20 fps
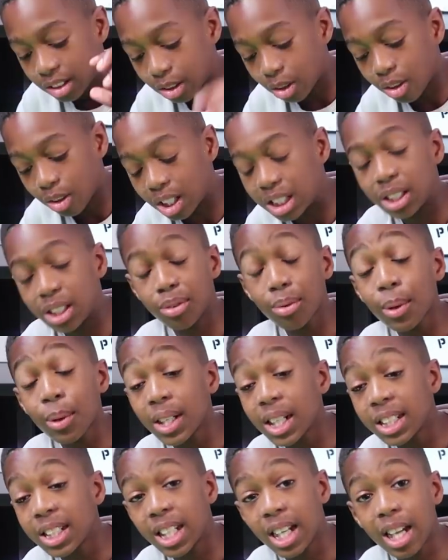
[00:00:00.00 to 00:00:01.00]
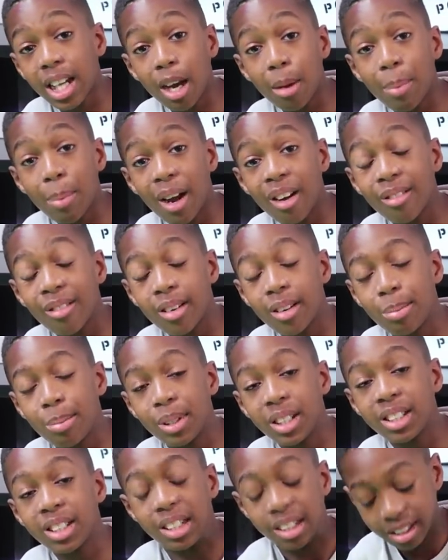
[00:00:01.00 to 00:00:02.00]
So guys, if you wanna check out Power
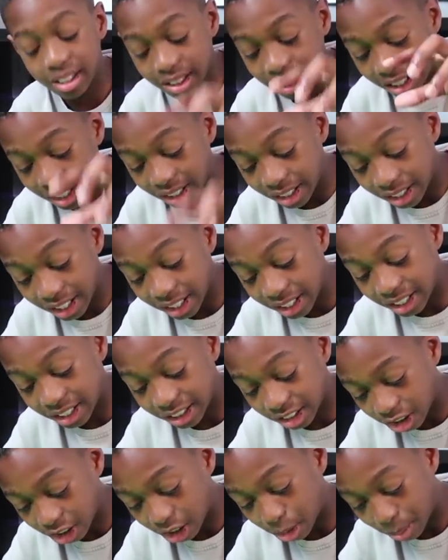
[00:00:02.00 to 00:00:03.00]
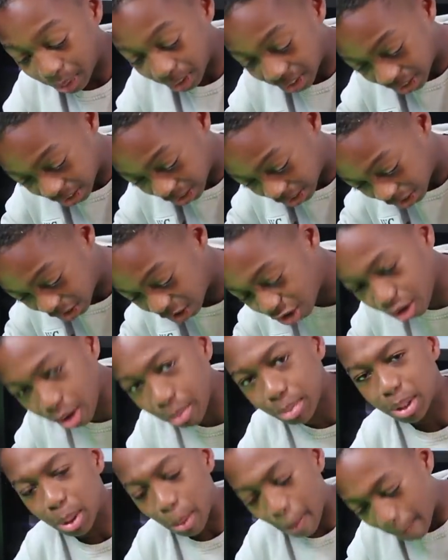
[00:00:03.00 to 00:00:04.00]
Rippers, the link is gonna be in the
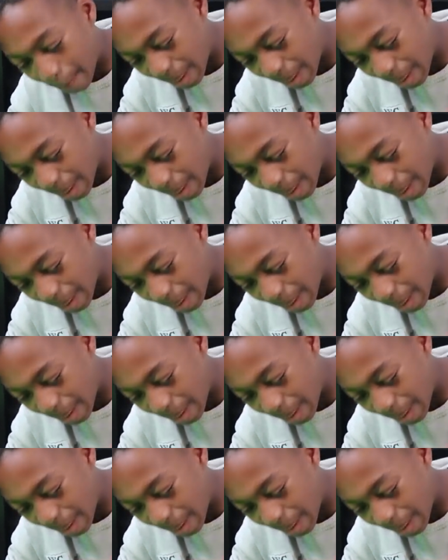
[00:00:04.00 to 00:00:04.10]
description